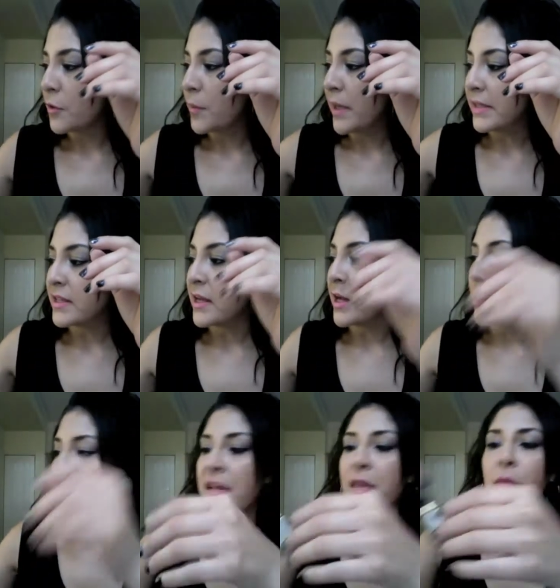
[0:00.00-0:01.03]
picked up
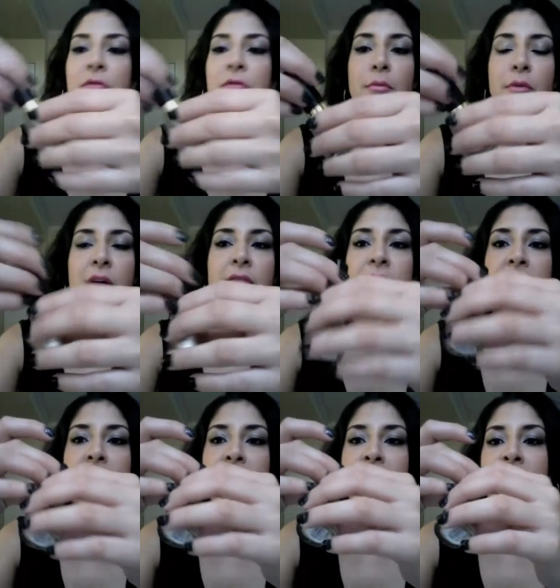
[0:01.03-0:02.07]
another one from
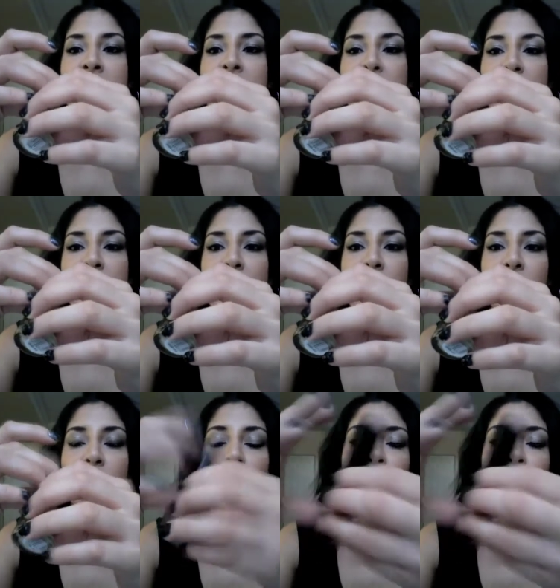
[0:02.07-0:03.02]
Revlon. This one's called Gold